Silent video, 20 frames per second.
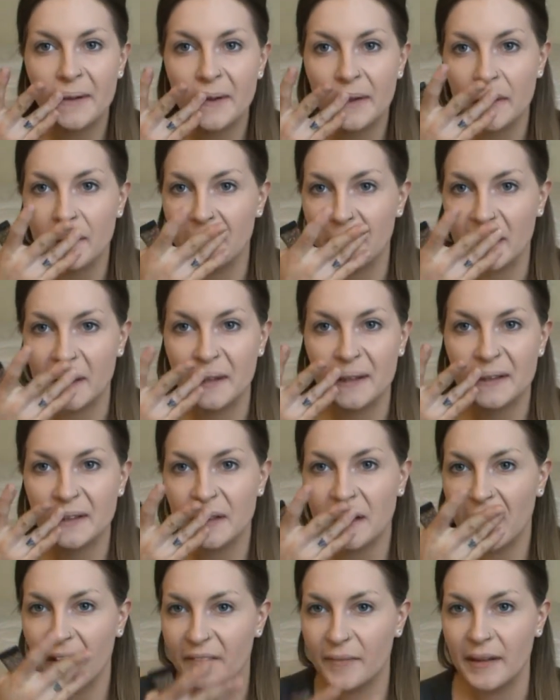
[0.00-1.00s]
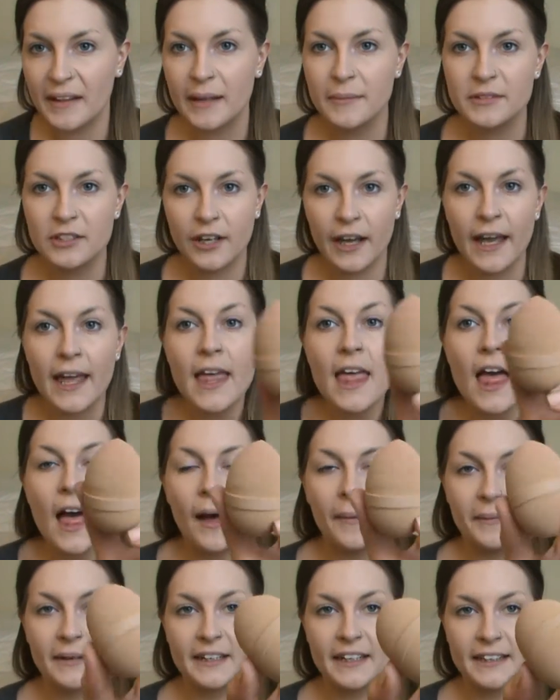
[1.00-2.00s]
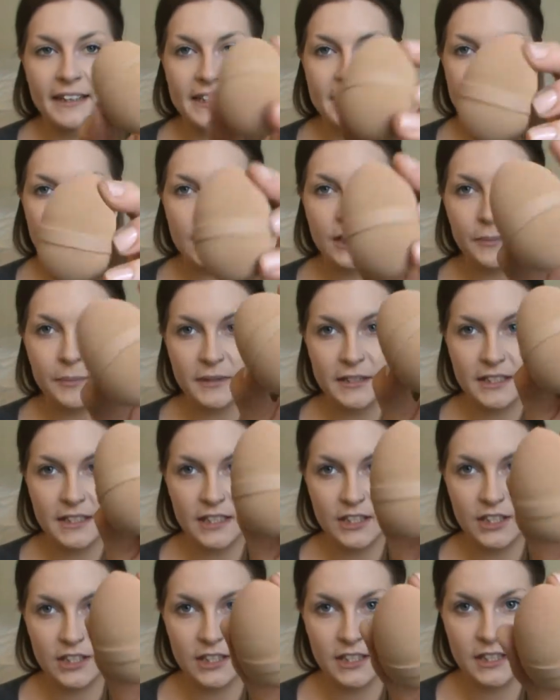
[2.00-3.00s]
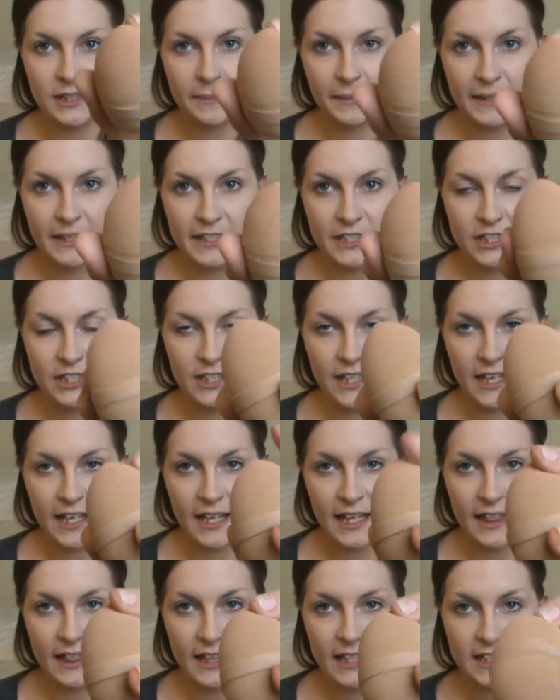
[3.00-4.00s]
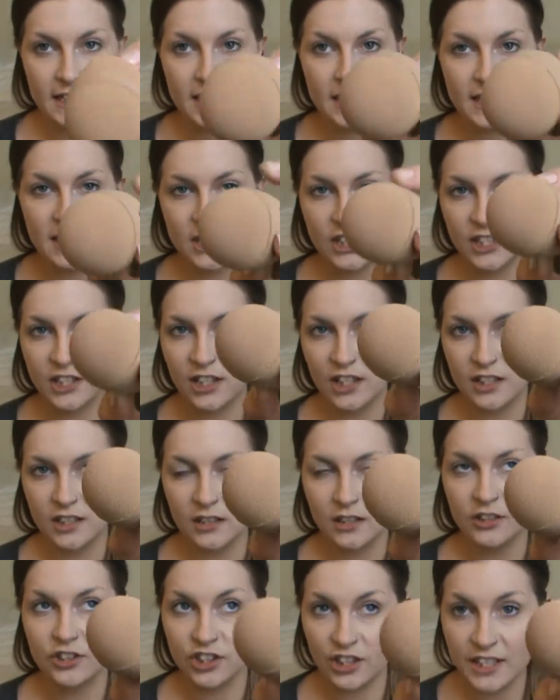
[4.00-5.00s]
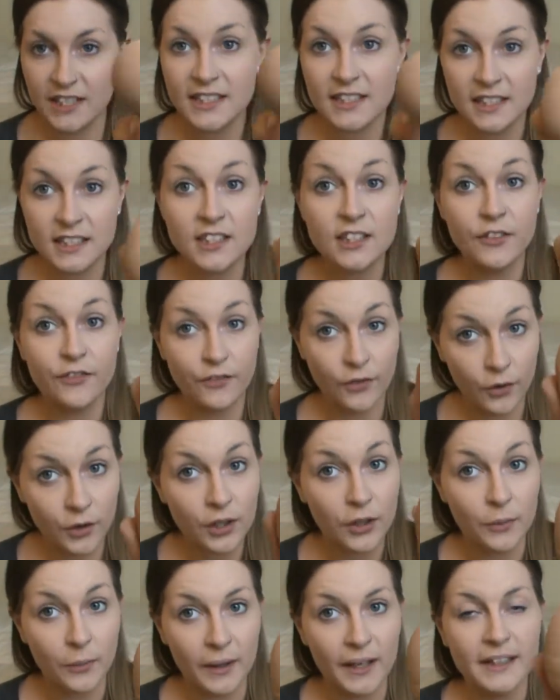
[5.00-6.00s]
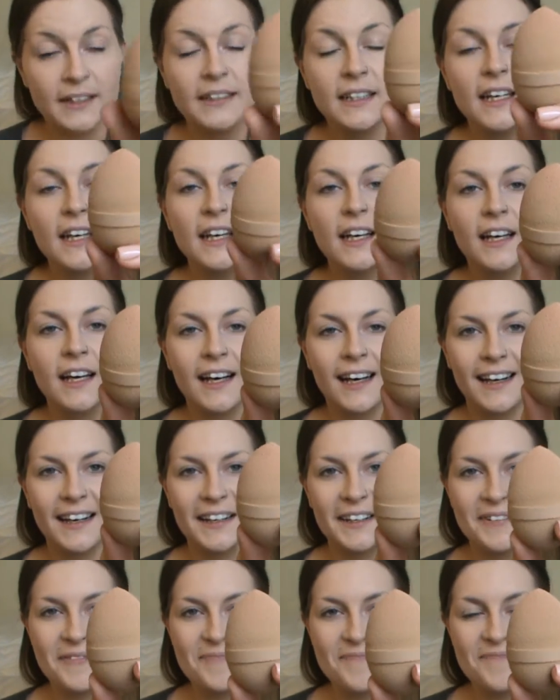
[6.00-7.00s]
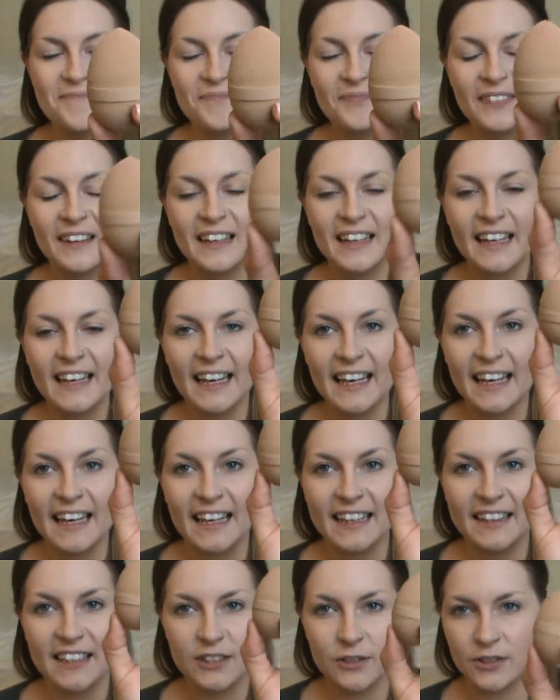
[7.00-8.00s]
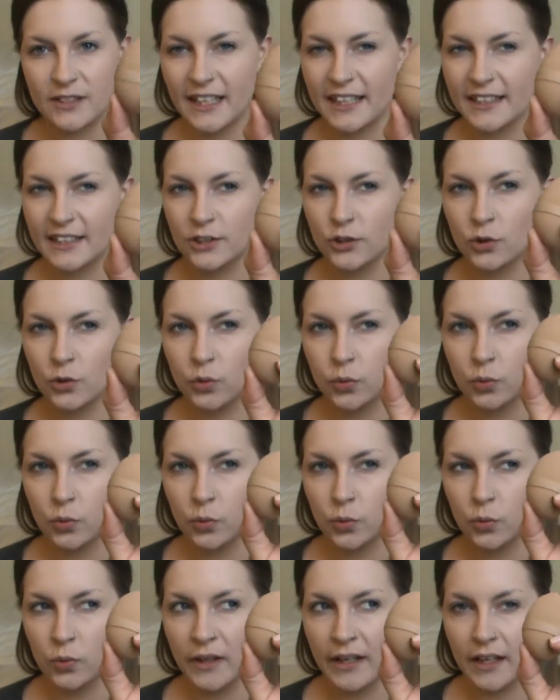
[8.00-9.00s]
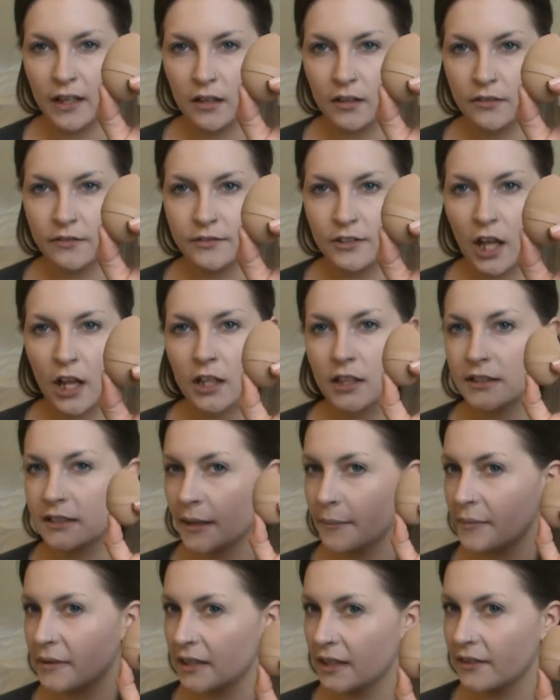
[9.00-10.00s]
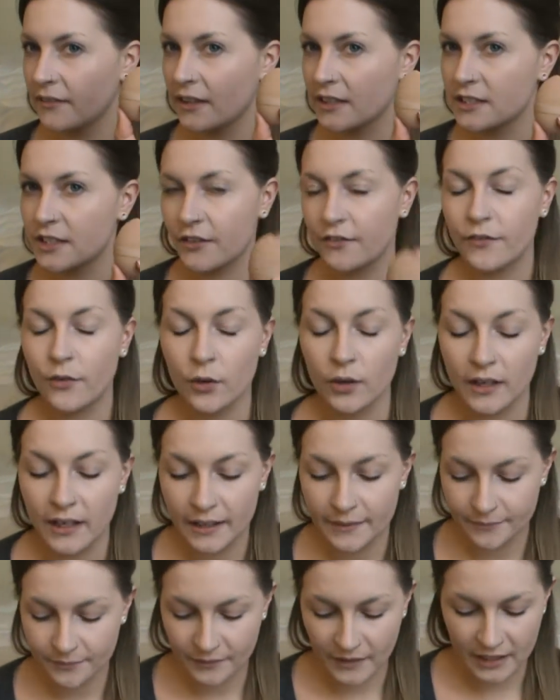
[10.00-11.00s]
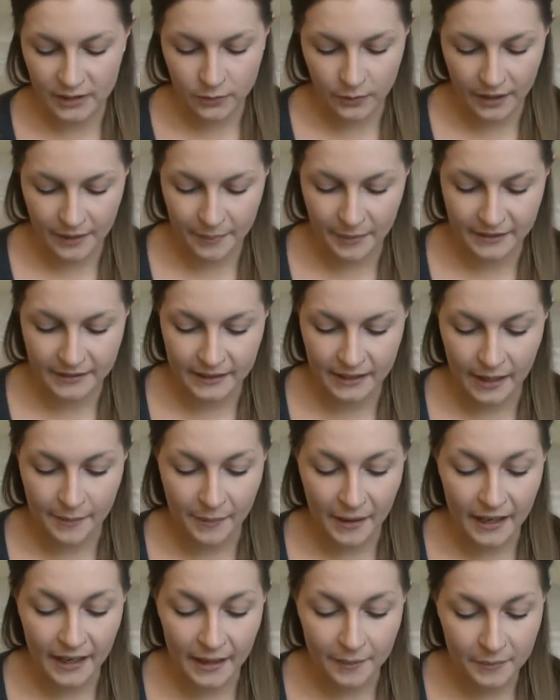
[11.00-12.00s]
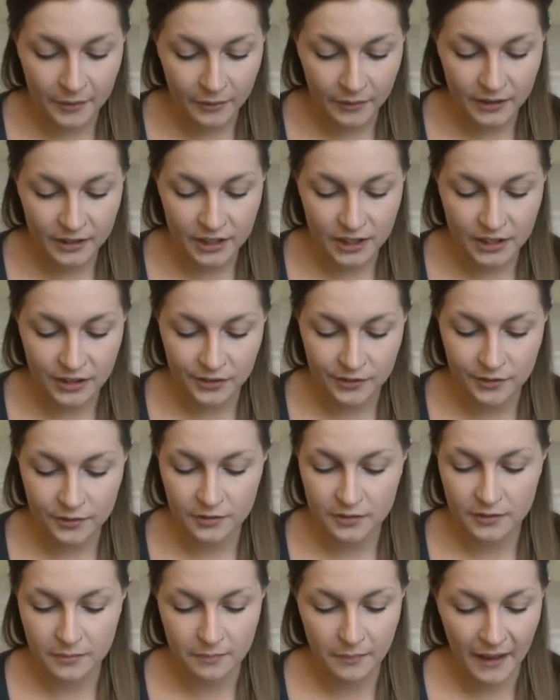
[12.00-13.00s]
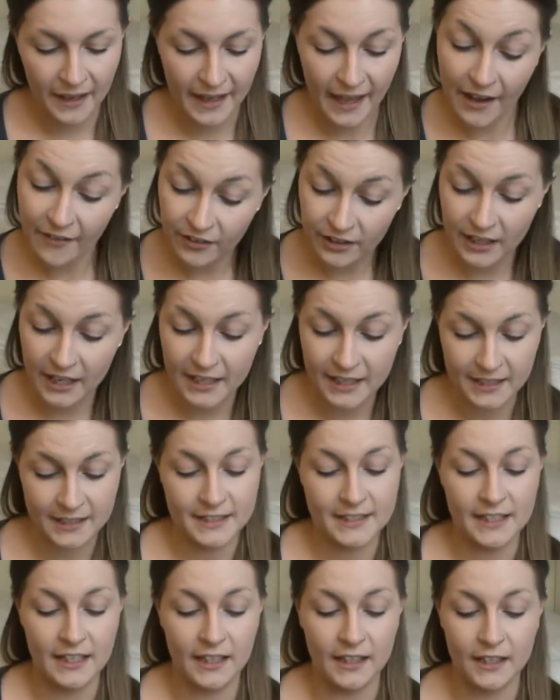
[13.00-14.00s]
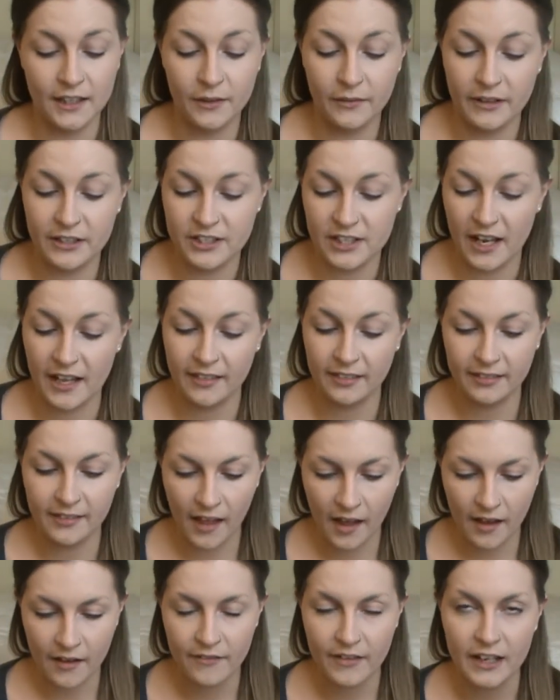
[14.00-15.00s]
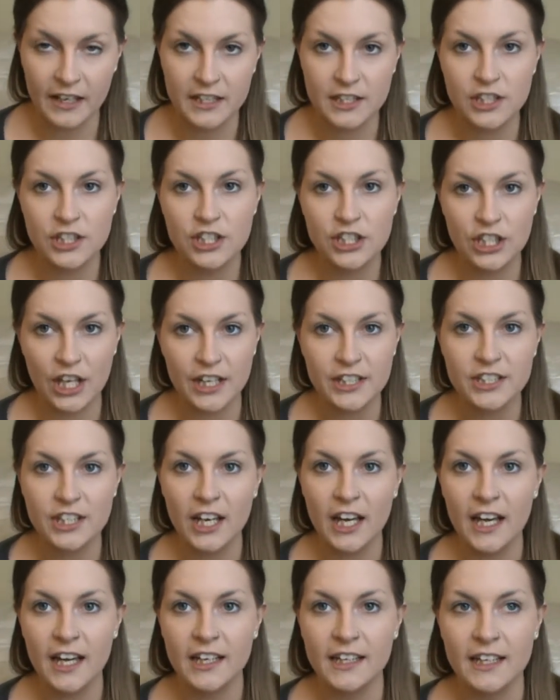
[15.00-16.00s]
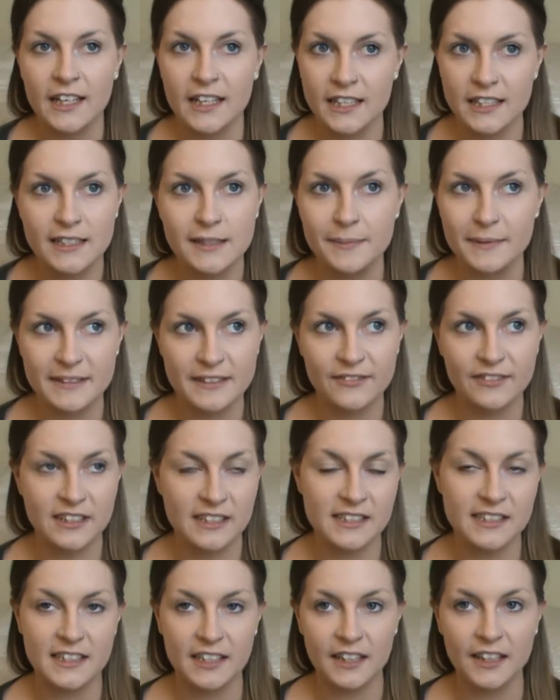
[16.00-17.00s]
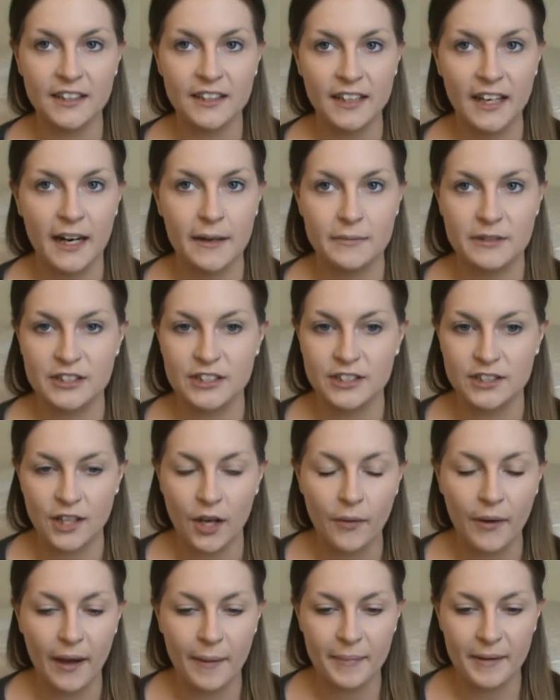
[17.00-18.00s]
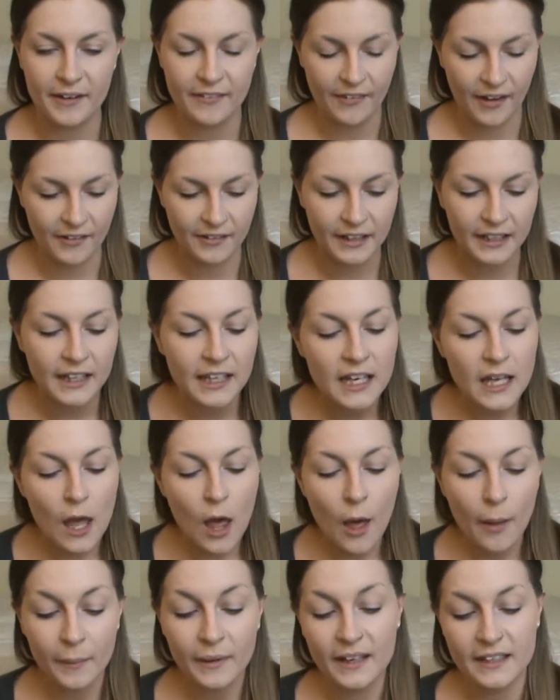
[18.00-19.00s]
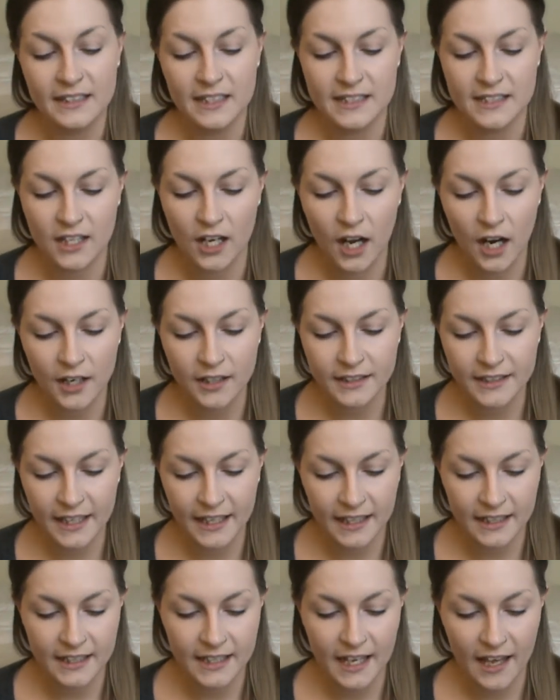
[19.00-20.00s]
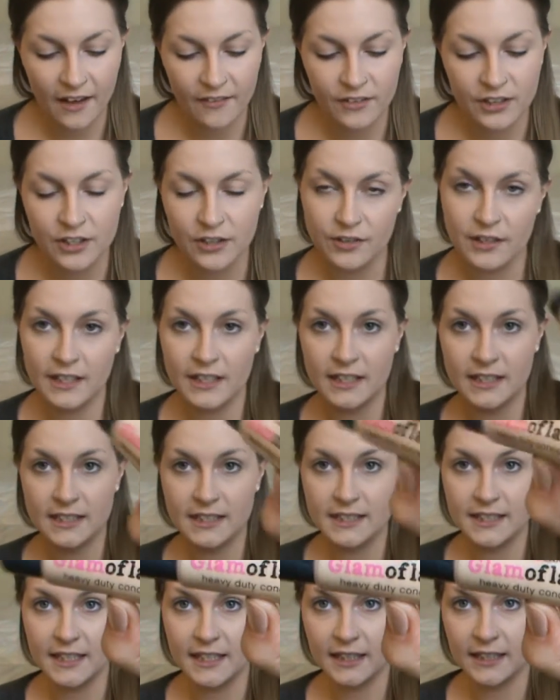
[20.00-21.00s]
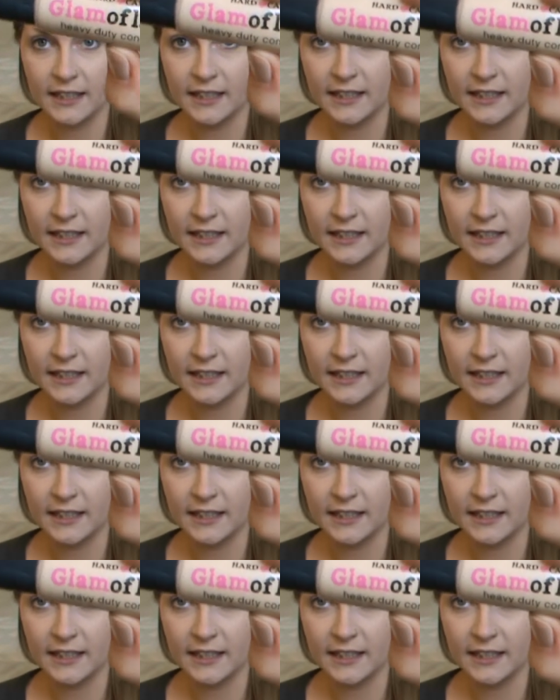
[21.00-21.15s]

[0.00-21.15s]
let me get this off my lips. Okay, I'm going to take this little precision sponge, and this is just the Sephora one. And this was like $12, I believe, at Sephora. That's where I picked it up. And I'm going to use my everyday concealer, which I love, and it's such an inexpensive concealer that I'm just so happy I found it, because it's the Hard Candy Heavy Duty Concealer.